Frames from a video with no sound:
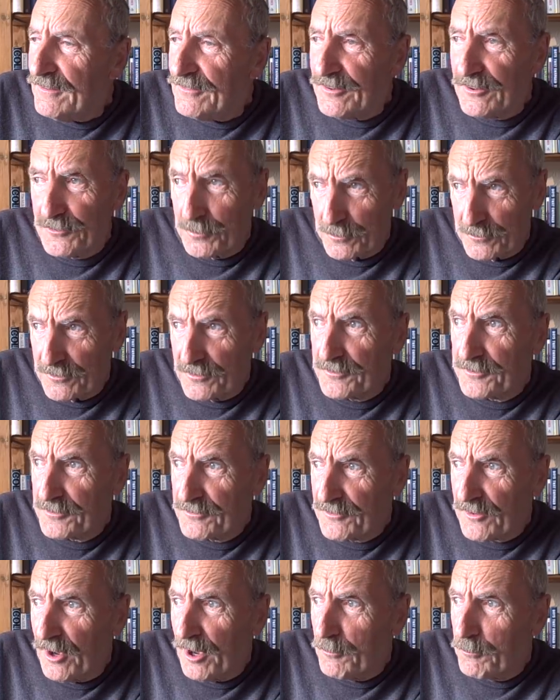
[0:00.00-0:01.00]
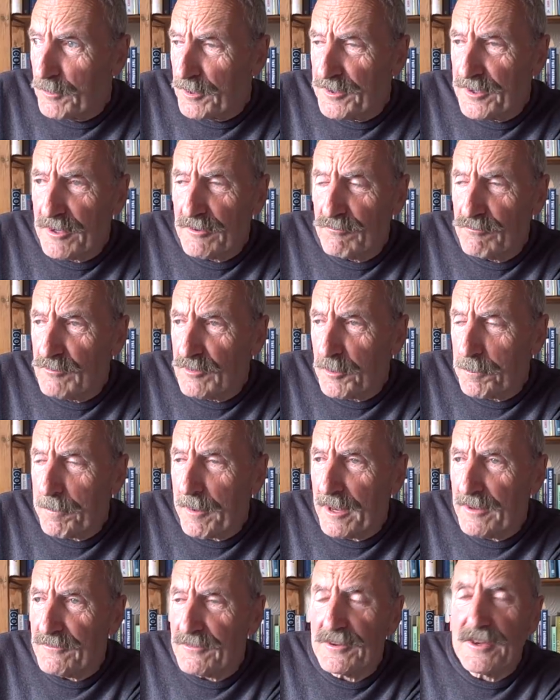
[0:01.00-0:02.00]
This was at a time when they
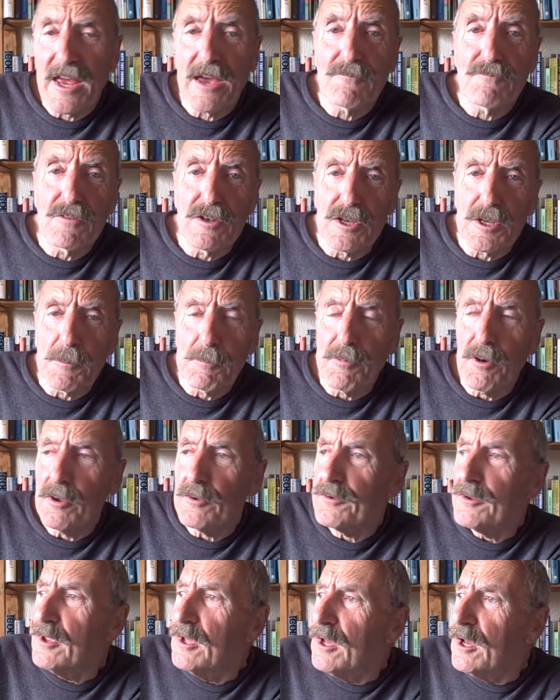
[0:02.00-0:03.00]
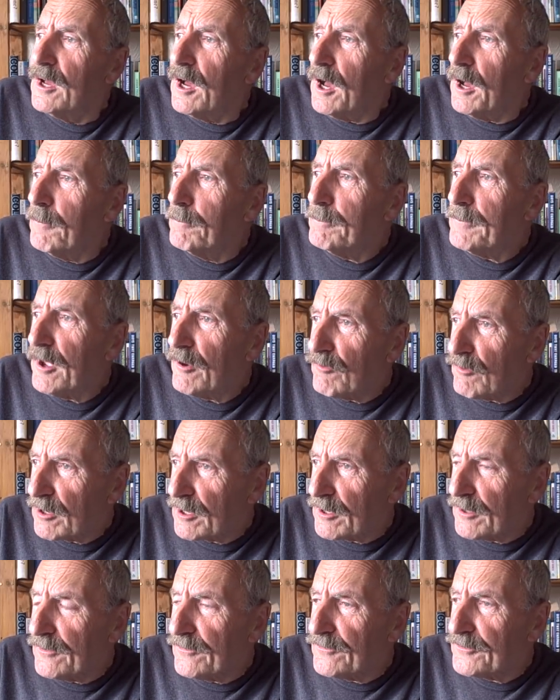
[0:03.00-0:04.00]
depended heavily upon
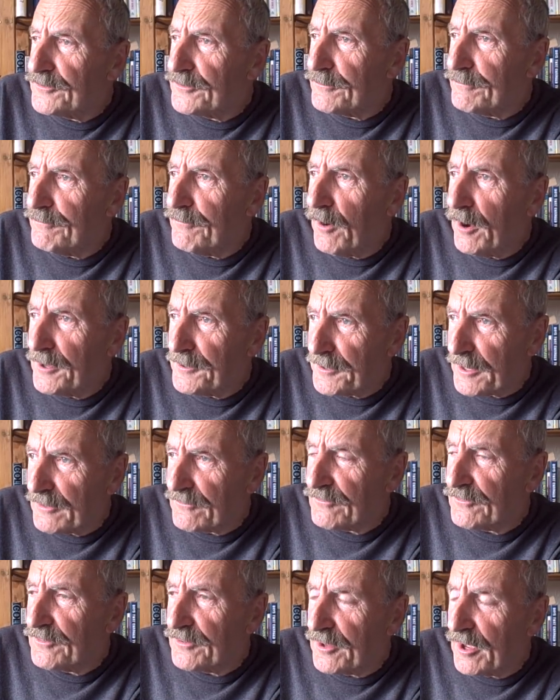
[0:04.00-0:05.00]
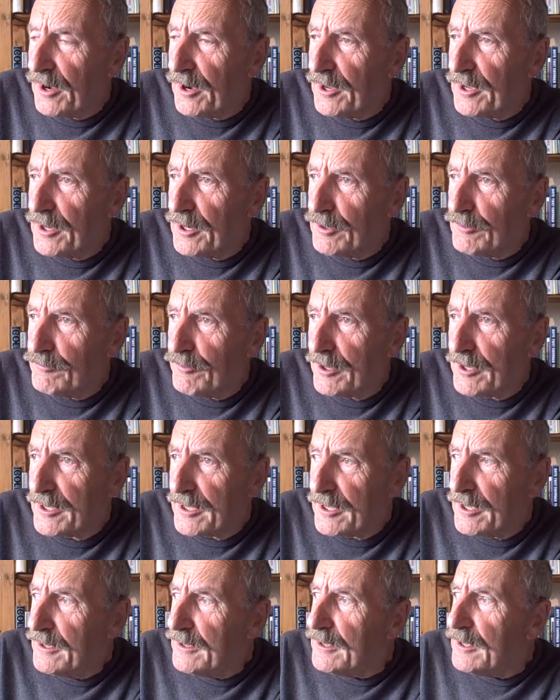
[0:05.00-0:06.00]
Americans to finance the
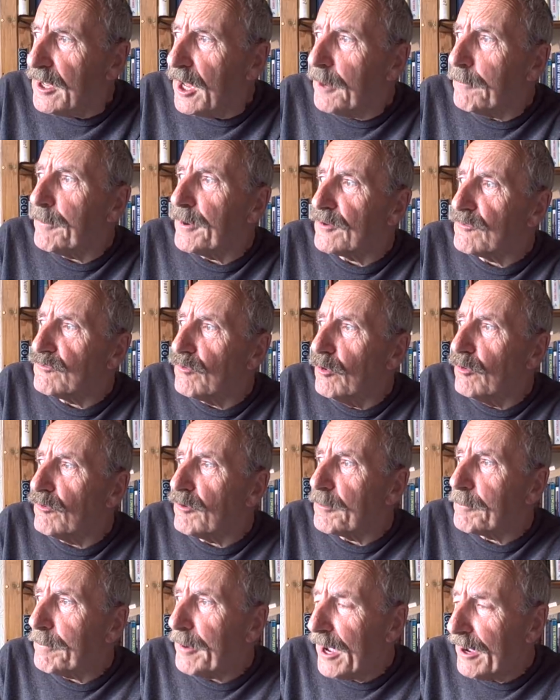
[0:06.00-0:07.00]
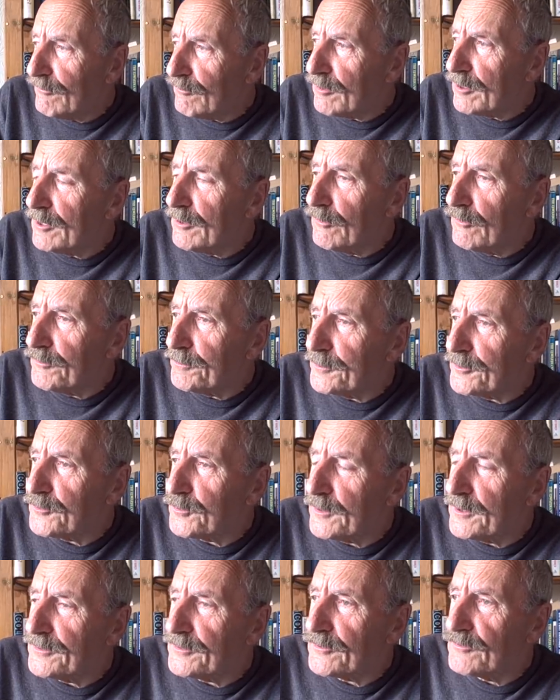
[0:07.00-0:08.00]
IRA and by drawing parallels
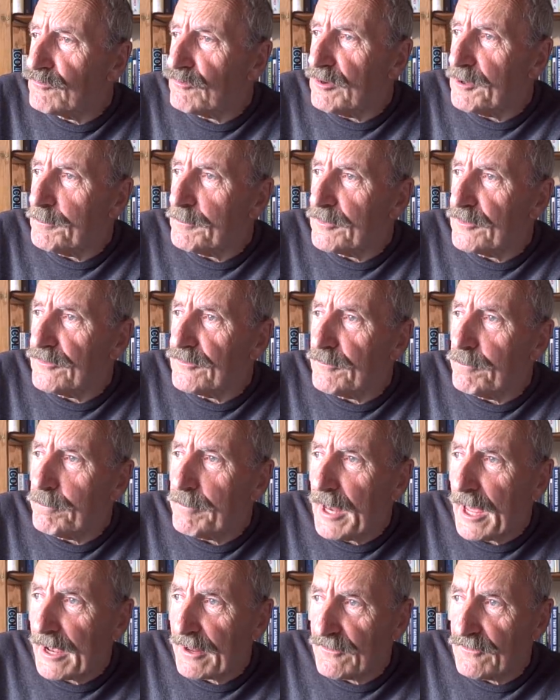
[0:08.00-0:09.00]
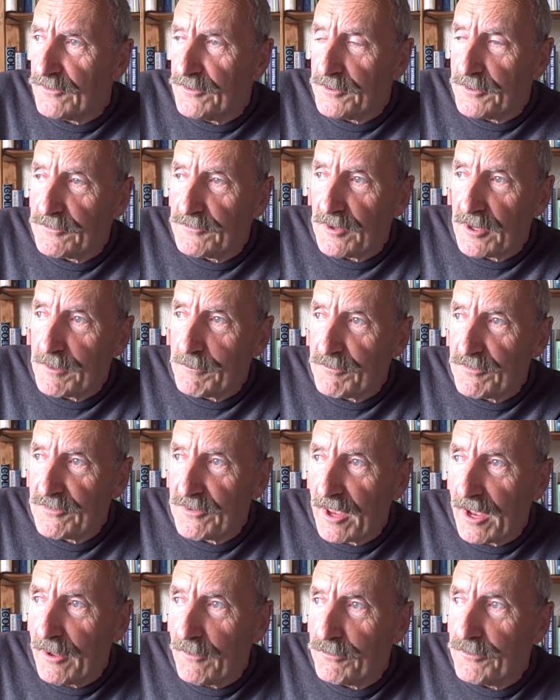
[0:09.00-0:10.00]
between the treatment of blacks in the Deep
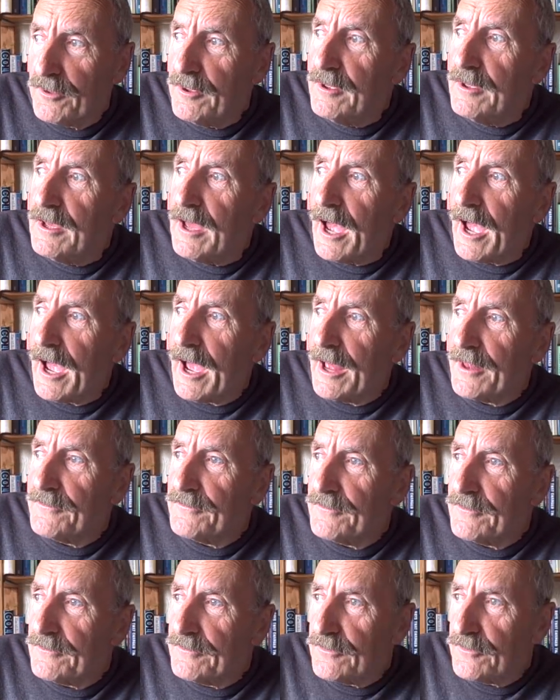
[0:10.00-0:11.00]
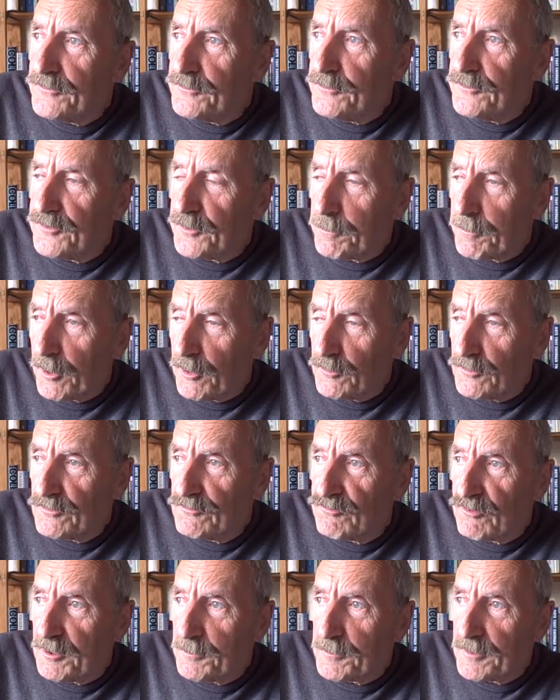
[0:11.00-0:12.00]
South and the supposed
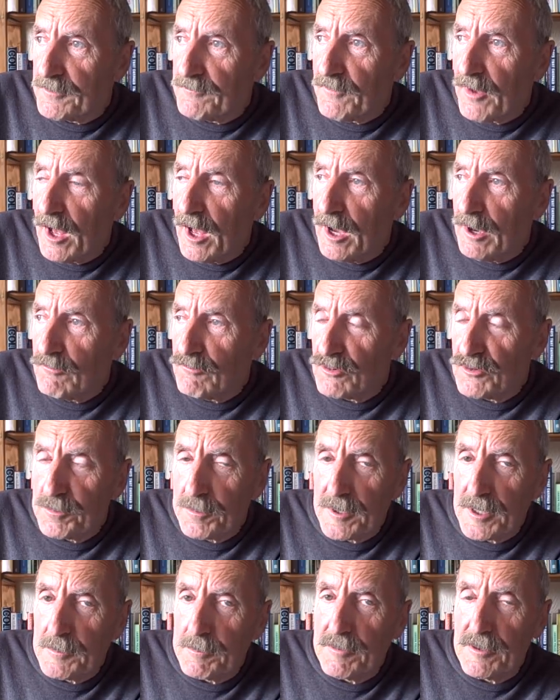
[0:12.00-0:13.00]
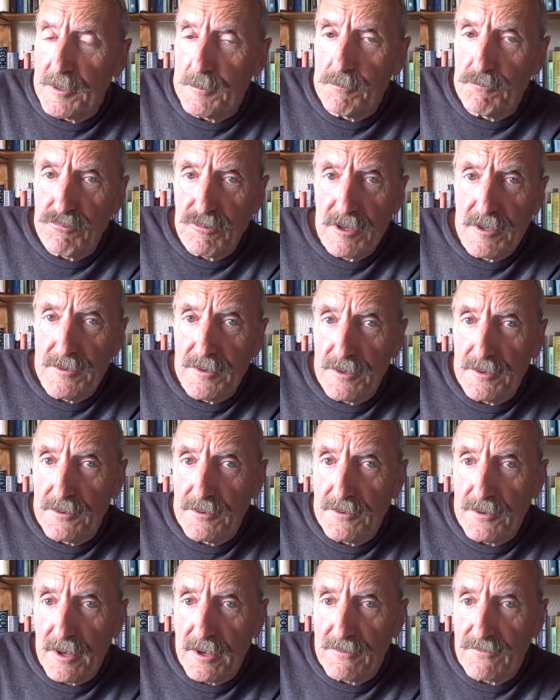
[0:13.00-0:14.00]
treatment of Irish people in Britain in the
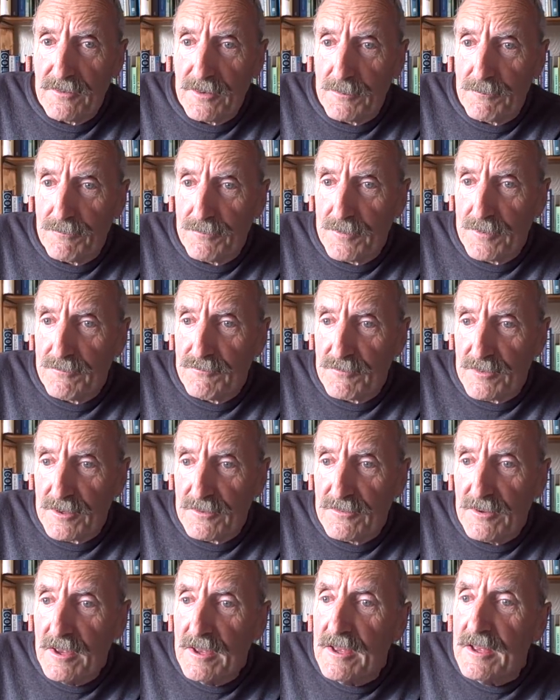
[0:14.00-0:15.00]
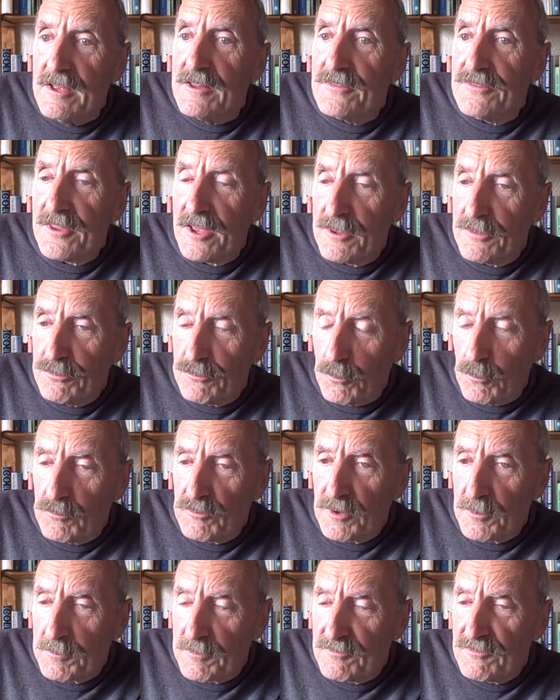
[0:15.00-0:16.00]
1950s, they
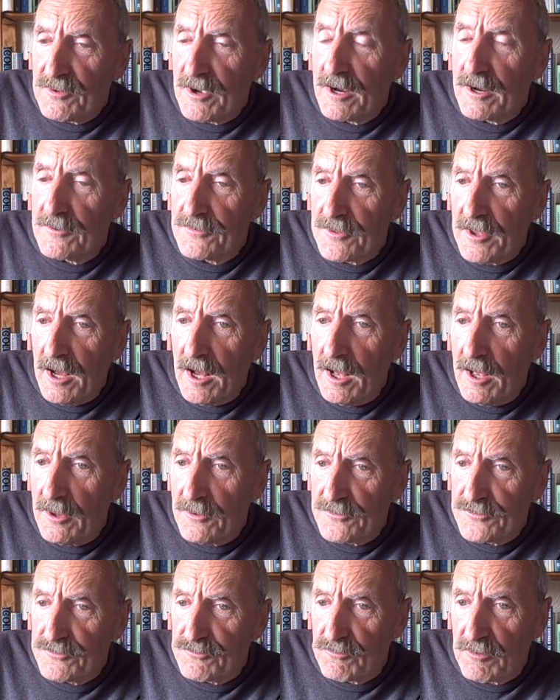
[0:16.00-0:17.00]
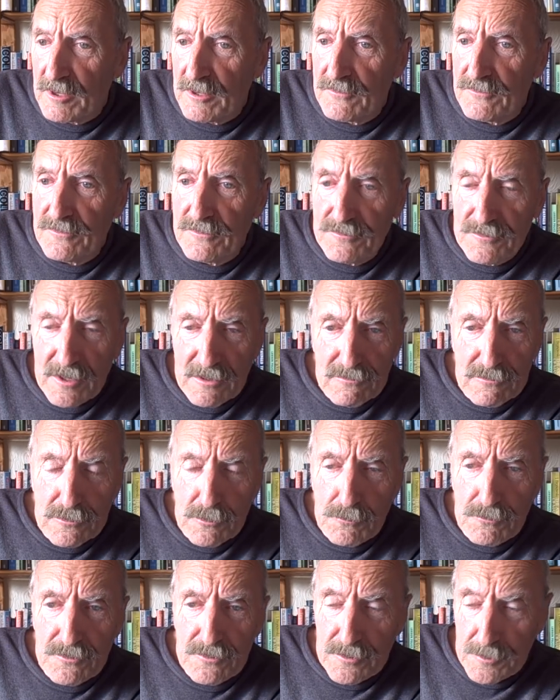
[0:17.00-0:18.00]
thought it would tug at the heartstrings and thus
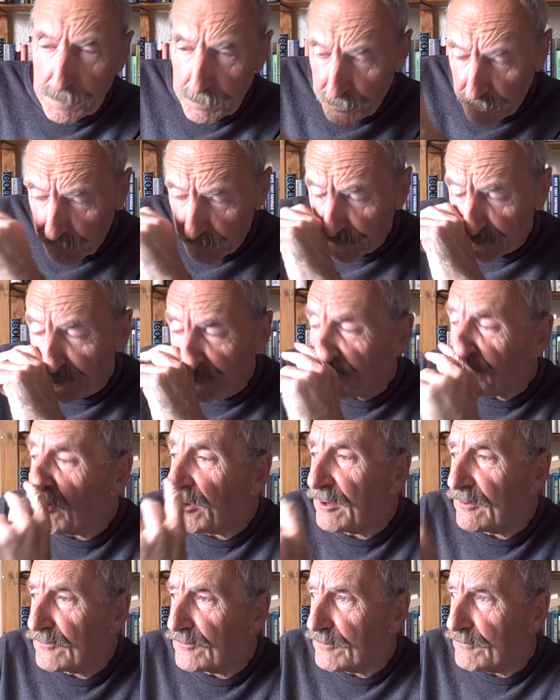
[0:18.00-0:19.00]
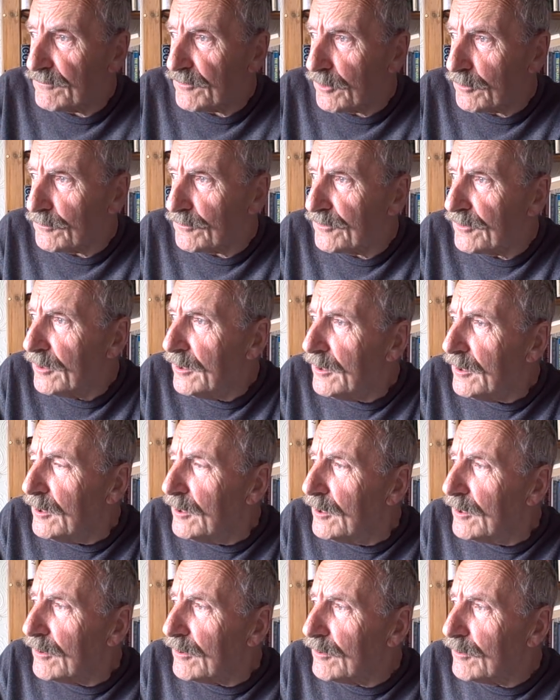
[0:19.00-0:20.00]
loosen the purse strings of those
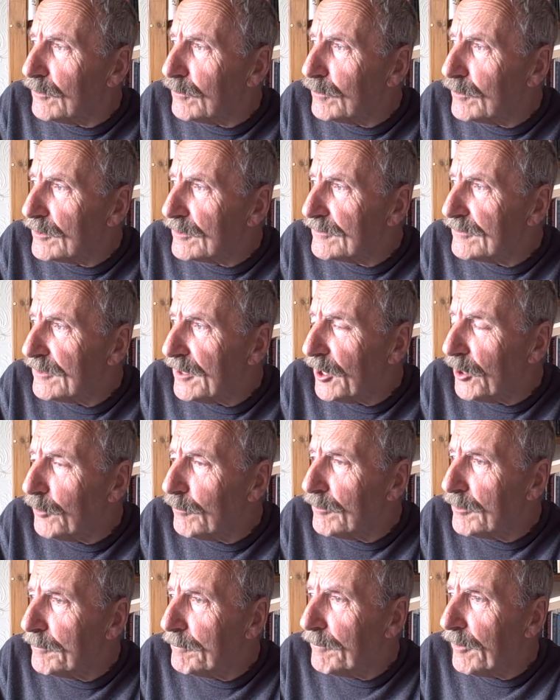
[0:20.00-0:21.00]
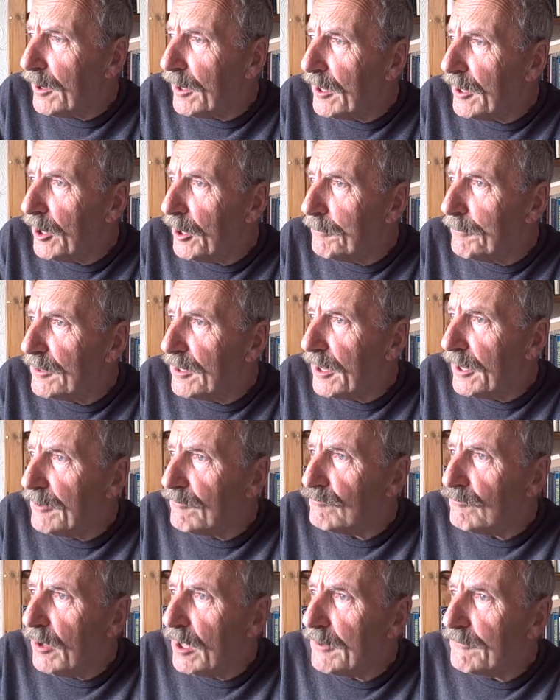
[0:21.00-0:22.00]
who would help them buy
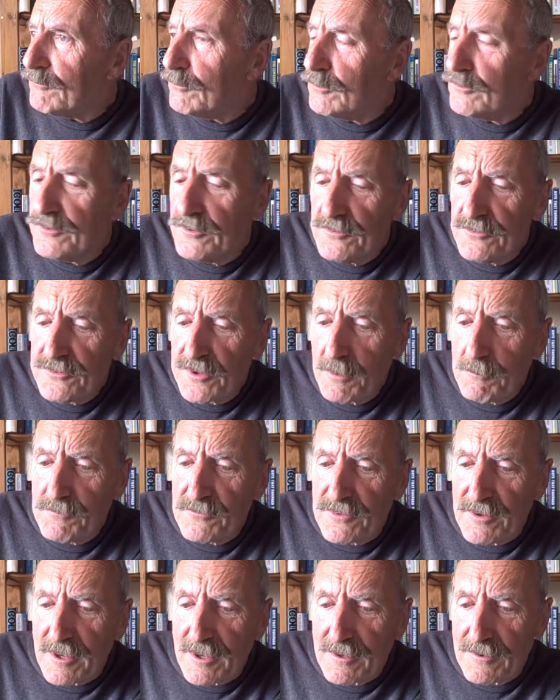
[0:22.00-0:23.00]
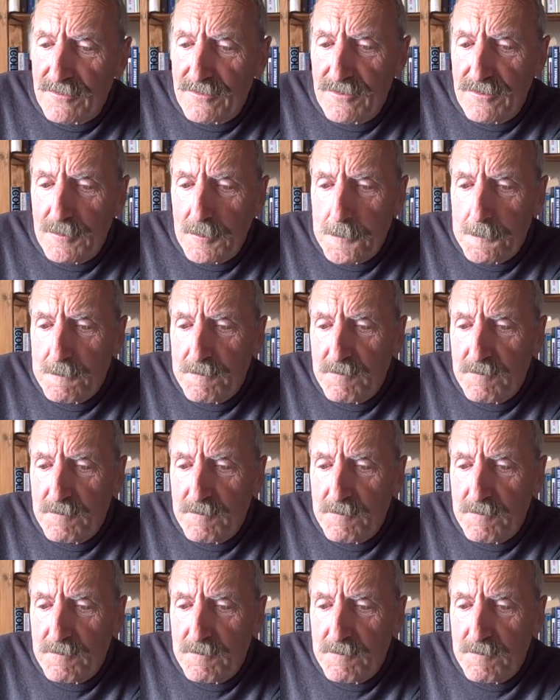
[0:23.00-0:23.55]
like rifles and Semtex.